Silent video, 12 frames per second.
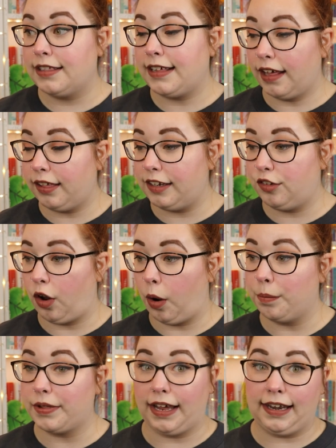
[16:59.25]
Tilly
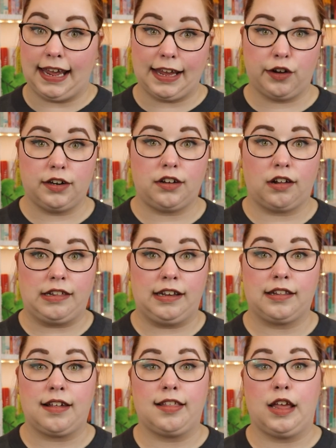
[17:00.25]
jumps and Aaron
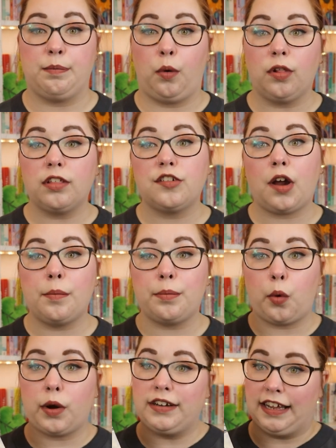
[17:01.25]
doesn't. They both
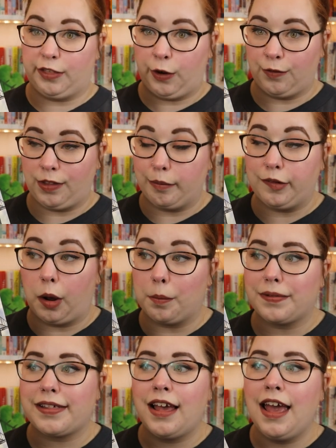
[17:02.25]
jump or neither of them
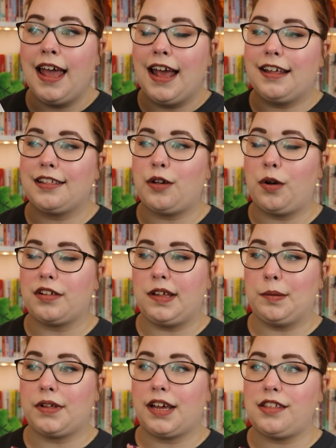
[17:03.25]
jumps. And so it
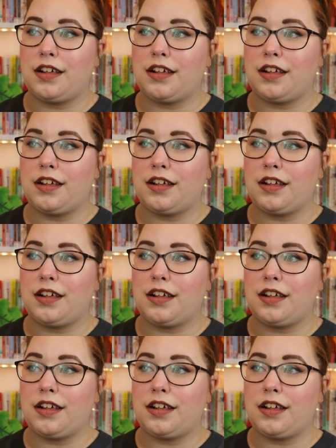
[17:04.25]
seems like